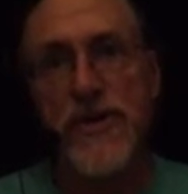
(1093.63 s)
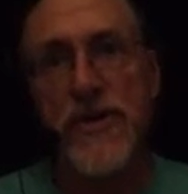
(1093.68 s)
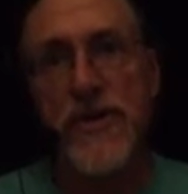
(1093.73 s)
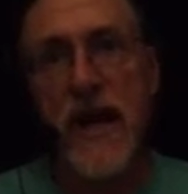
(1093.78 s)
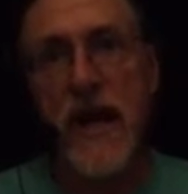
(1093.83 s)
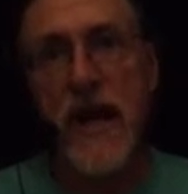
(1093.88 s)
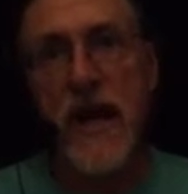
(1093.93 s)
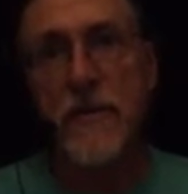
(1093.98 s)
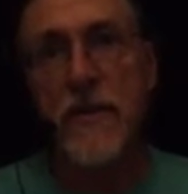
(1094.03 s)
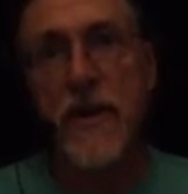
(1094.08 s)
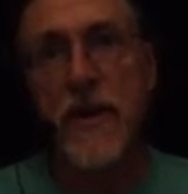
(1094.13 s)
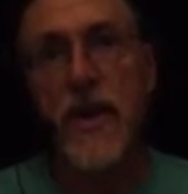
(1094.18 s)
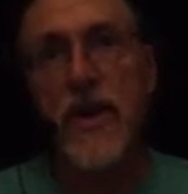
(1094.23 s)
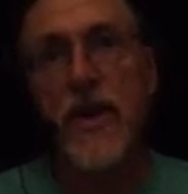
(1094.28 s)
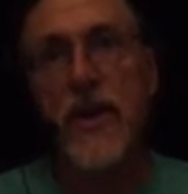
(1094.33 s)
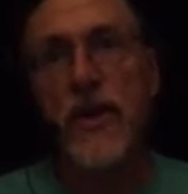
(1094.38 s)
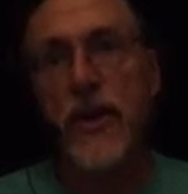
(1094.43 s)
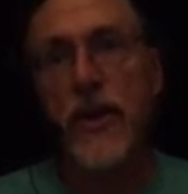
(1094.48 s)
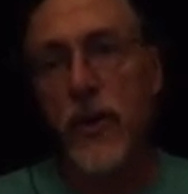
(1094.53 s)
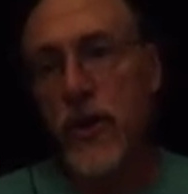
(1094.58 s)
time,
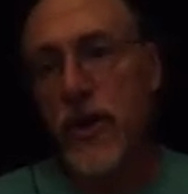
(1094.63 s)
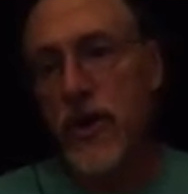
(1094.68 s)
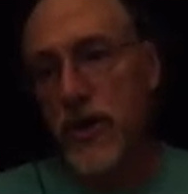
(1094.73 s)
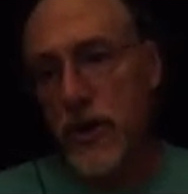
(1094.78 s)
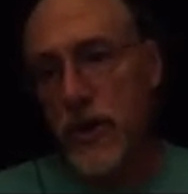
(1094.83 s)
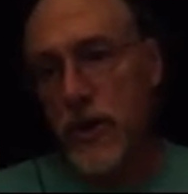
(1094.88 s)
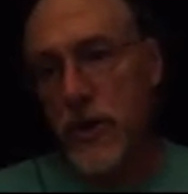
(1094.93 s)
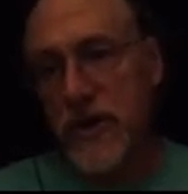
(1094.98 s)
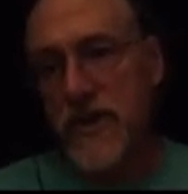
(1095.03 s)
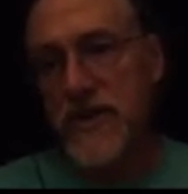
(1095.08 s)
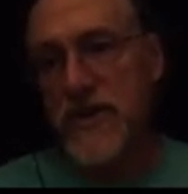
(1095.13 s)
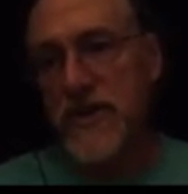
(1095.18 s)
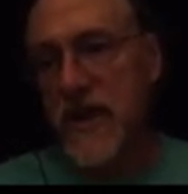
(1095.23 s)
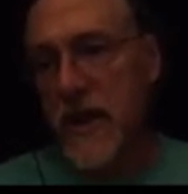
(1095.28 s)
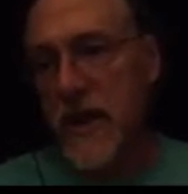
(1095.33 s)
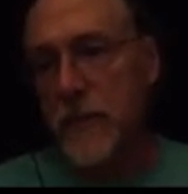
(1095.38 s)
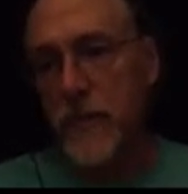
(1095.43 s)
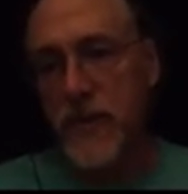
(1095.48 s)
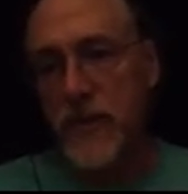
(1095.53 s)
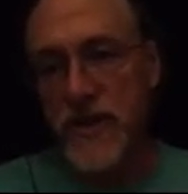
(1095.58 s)
you can do this
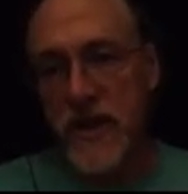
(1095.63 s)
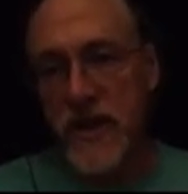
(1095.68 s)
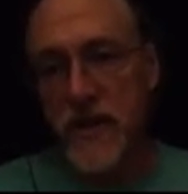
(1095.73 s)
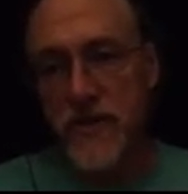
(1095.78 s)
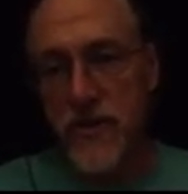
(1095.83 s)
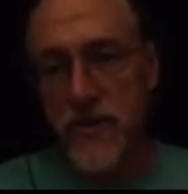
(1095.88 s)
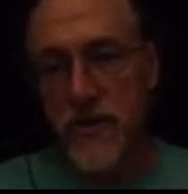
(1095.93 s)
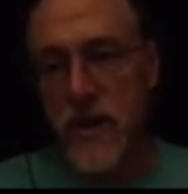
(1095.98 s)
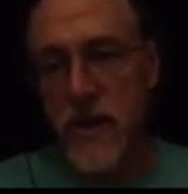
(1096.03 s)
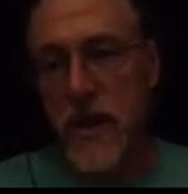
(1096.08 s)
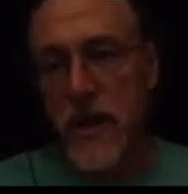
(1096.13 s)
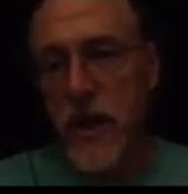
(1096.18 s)
same procedure.